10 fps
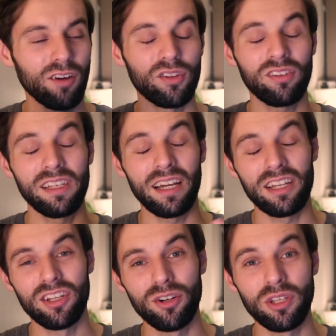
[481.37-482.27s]
Obviously, I
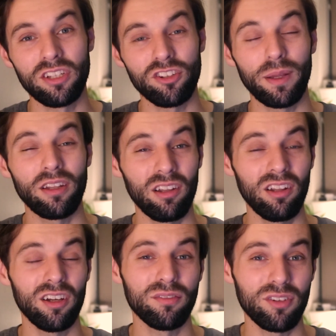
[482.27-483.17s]
know you can spend a
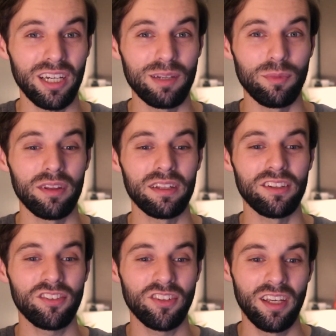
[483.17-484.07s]
lot of time on
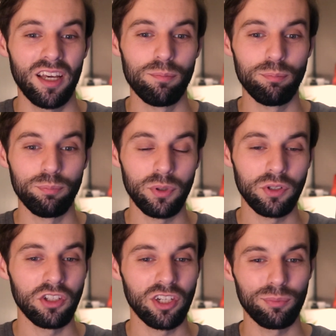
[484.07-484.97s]
this,
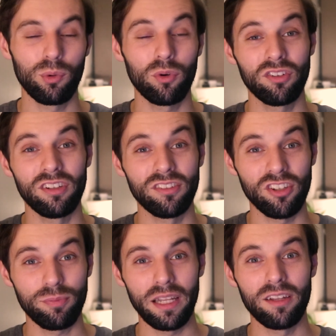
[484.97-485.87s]
but you're going to be wanting to
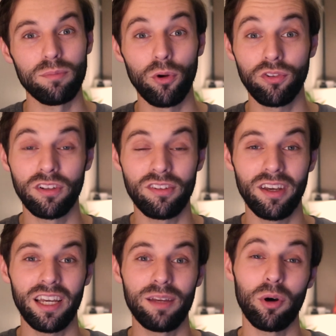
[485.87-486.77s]
spend most of the
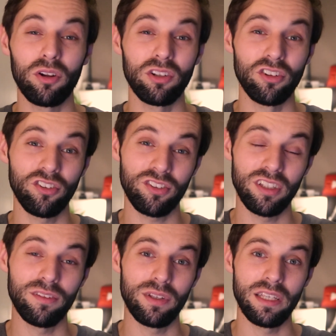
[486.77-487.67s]
time on your
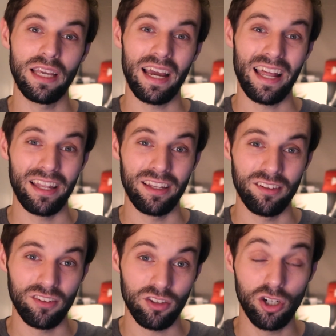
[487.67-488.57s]
CV
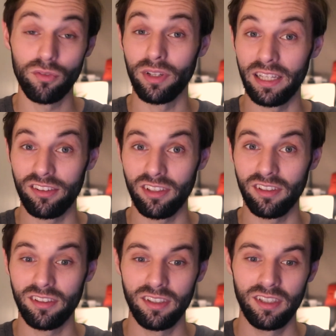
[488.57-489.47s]
and cover letter.
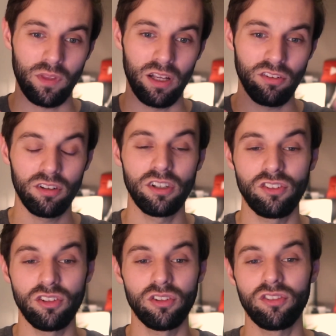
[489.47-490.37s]
As long
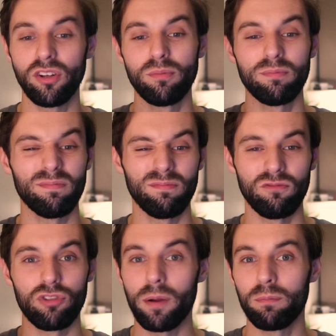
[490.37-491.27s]
as you just don't
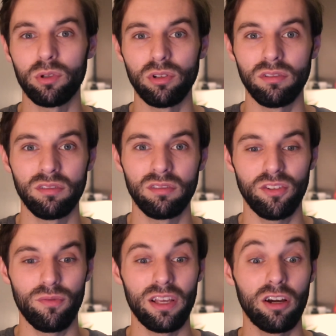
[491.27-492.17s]
ramble
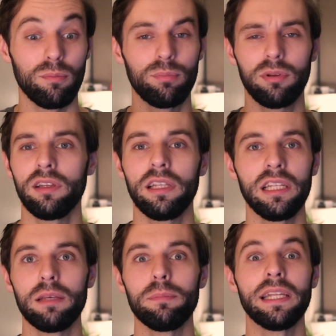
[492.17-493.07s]
something
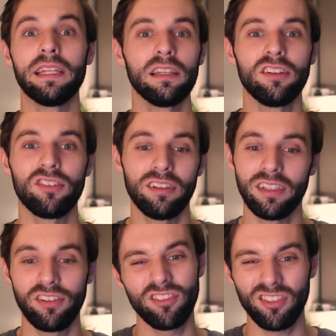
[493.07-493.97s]
completely meaningless in
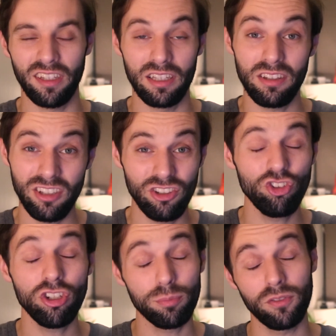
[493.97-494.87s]
this,
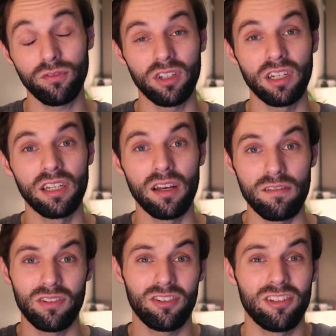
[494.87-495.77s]
you should be fine,
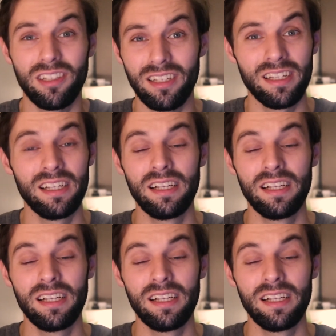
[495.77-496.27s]
obviously.